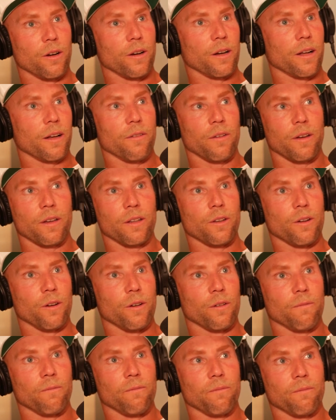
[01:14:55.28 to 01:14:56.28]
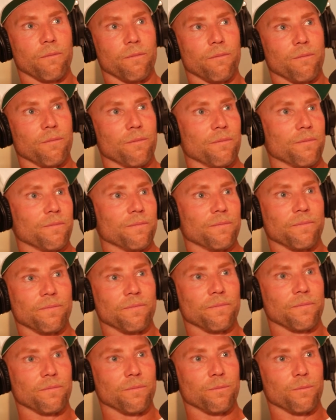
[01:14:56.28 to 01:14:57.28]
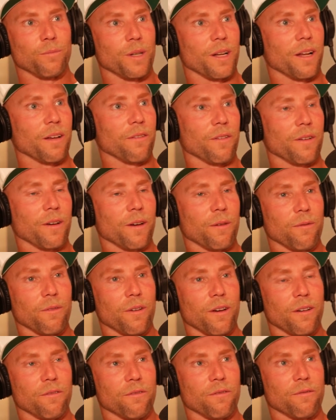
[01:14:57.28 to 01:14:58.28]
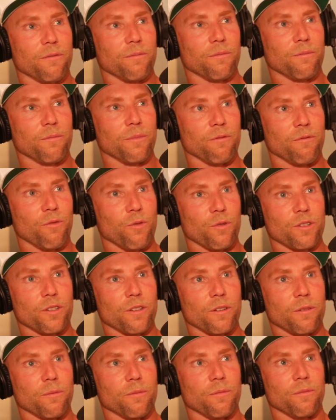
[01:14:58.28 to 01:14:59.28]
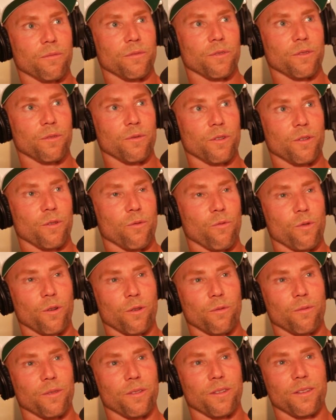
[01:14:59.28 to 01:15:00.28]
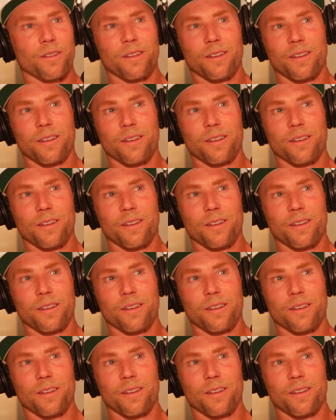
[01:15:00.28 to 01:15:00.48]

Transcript: know, and I've, you know, but I've been fortunate to, you know, work with